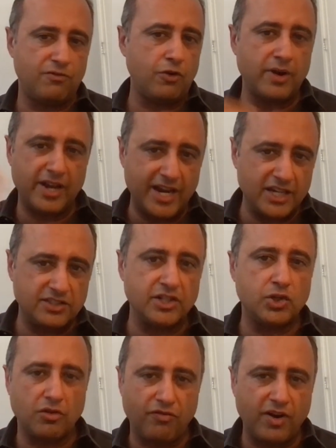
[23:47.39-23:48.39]
for
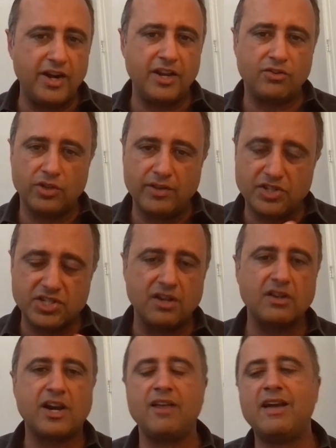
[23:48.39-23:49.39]
exit to funding. So they were
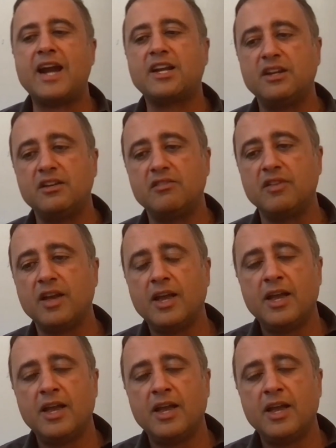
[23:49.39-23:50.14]
still kind of active.